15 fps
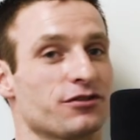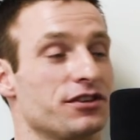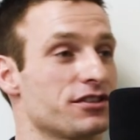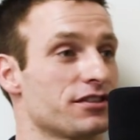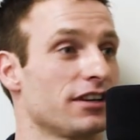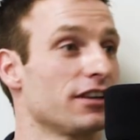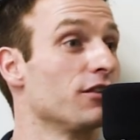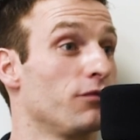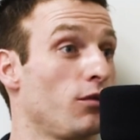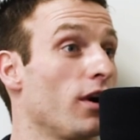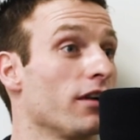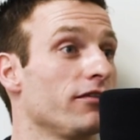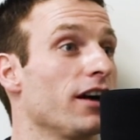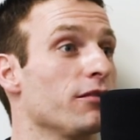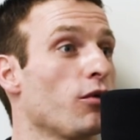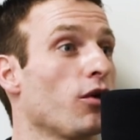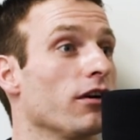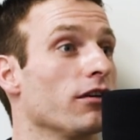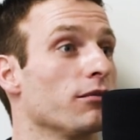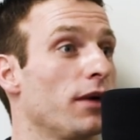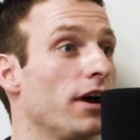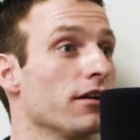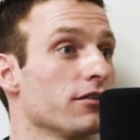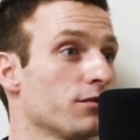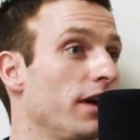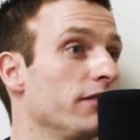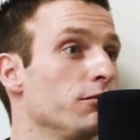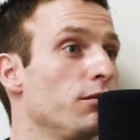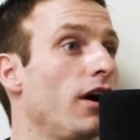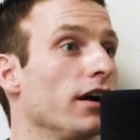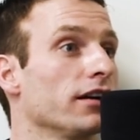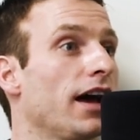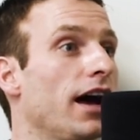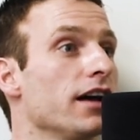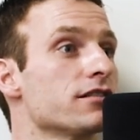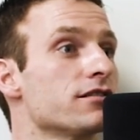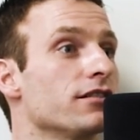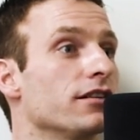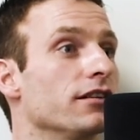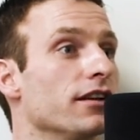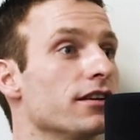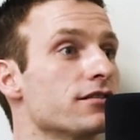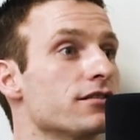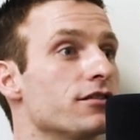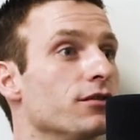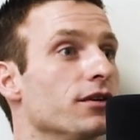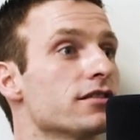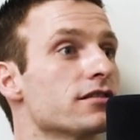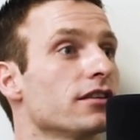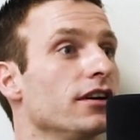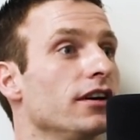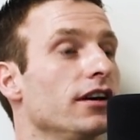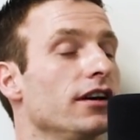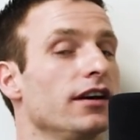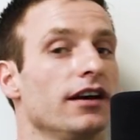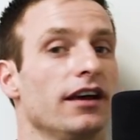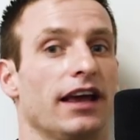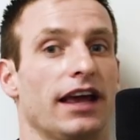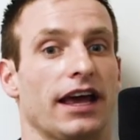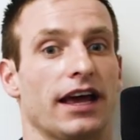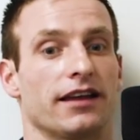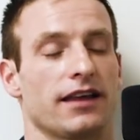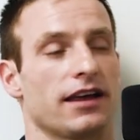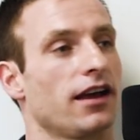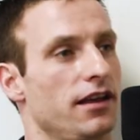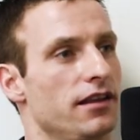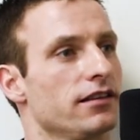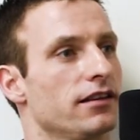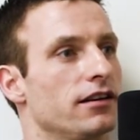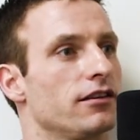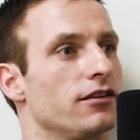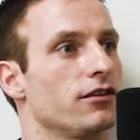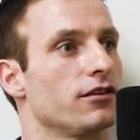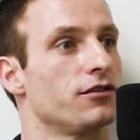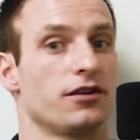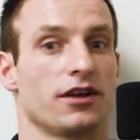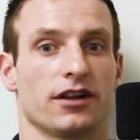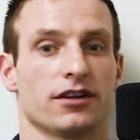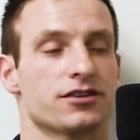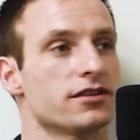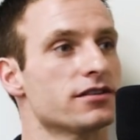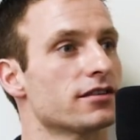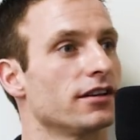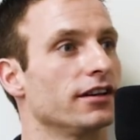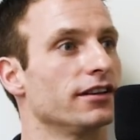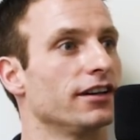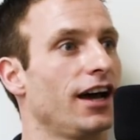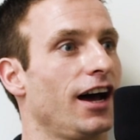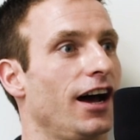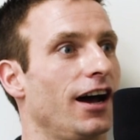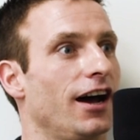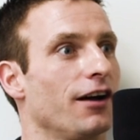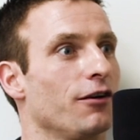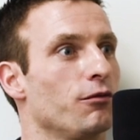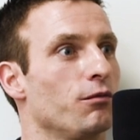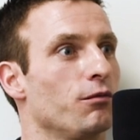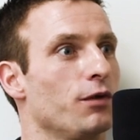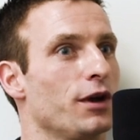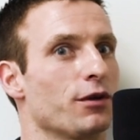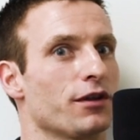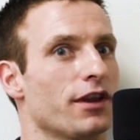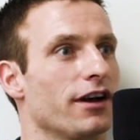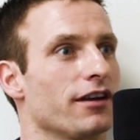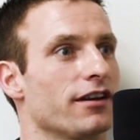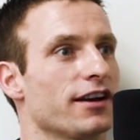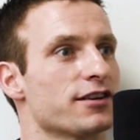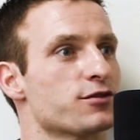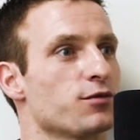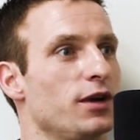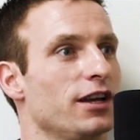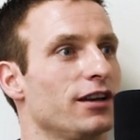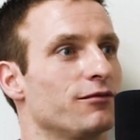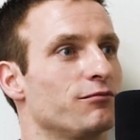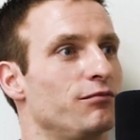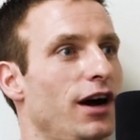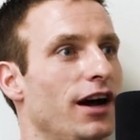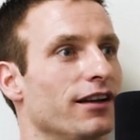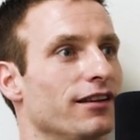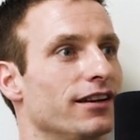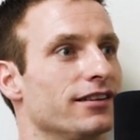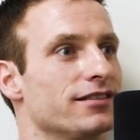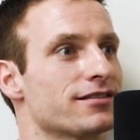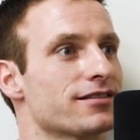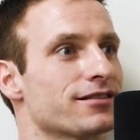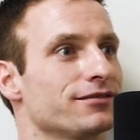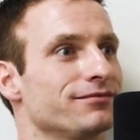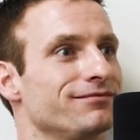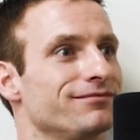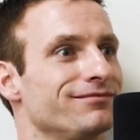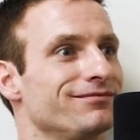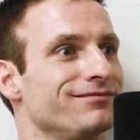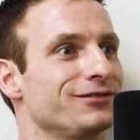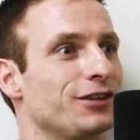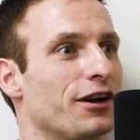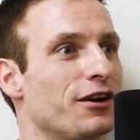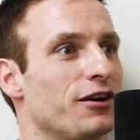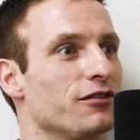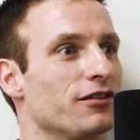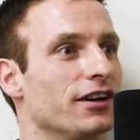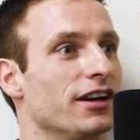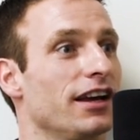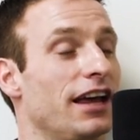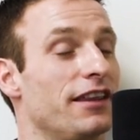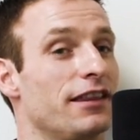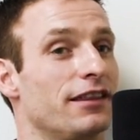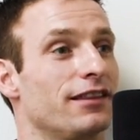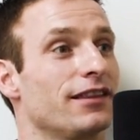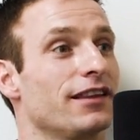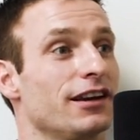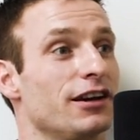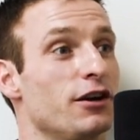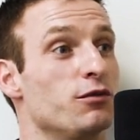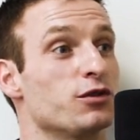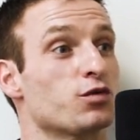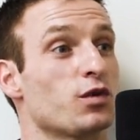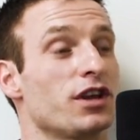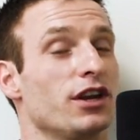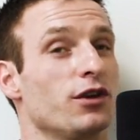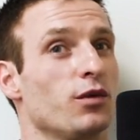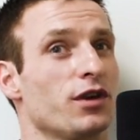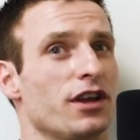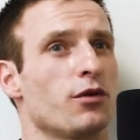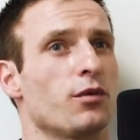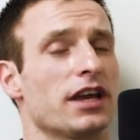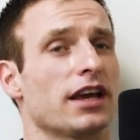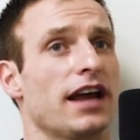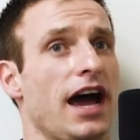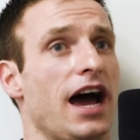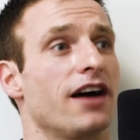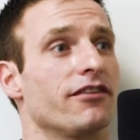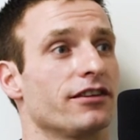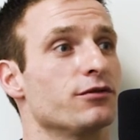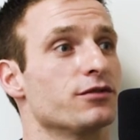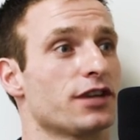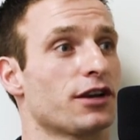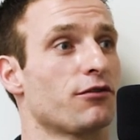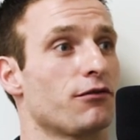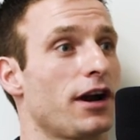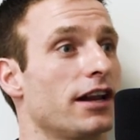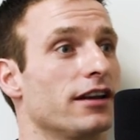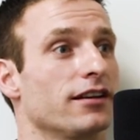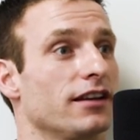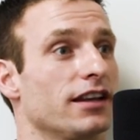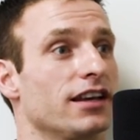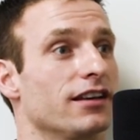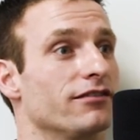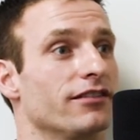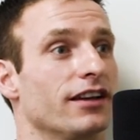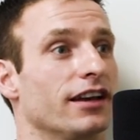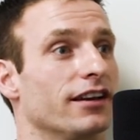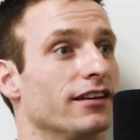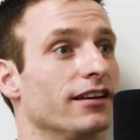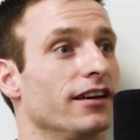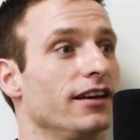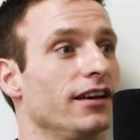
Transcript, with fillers: I just said, you want to find more about us? We have a podcast. You could listen to us. Yeah. And they, I think, did their due diligence, and uh, we were there the next week buying linens, turning it over. That's and awesome. It was within within a week and a half. He was like ready to leave, and